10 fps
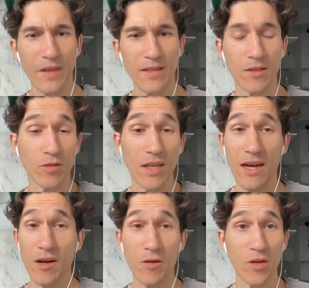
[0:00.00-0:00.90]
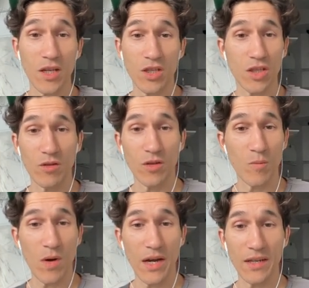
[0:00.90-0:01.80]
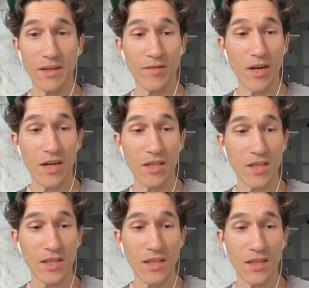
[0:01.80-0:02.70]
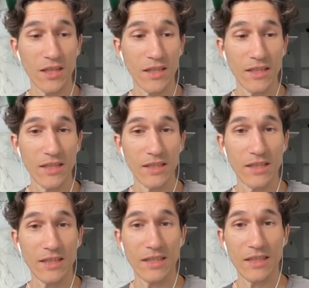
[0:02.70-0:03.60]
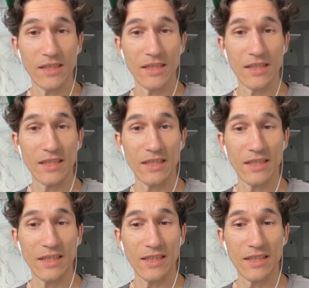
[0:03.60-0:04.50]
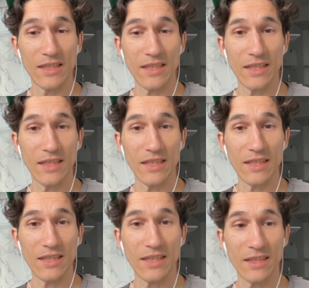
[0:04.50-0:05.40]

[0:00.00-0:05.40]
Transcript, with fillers: So now he's just gonna buy dev cards and that's it.